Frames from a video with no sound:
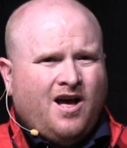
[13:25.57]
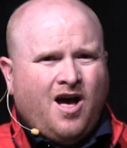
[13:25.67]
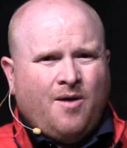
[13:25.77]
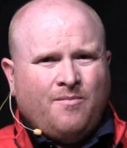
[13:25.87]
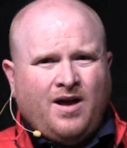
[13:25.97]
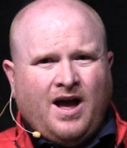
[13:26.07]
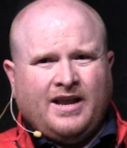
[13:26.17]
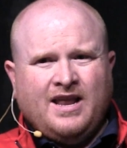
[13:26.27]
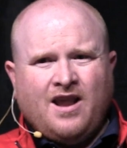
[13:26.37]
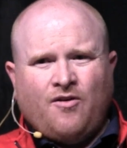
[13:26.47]

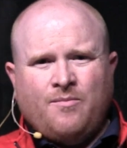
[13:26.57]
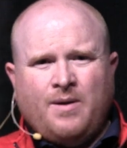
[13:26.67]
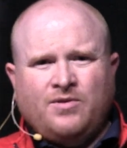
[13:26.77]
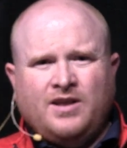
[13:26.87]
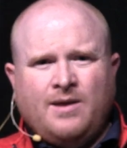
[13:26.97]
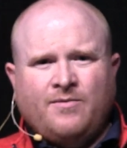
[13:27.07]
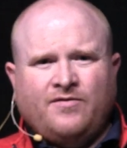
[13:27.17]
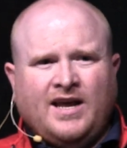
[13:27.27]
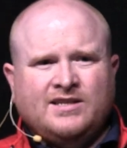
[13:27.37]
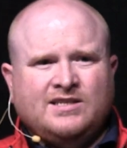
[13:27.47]
I cannot remember the name
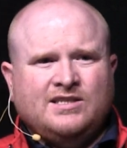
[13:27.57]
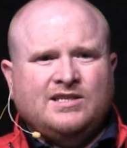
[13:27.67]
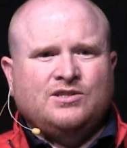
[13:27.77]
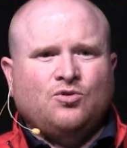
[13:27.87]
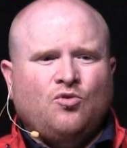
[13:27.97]
of the NCC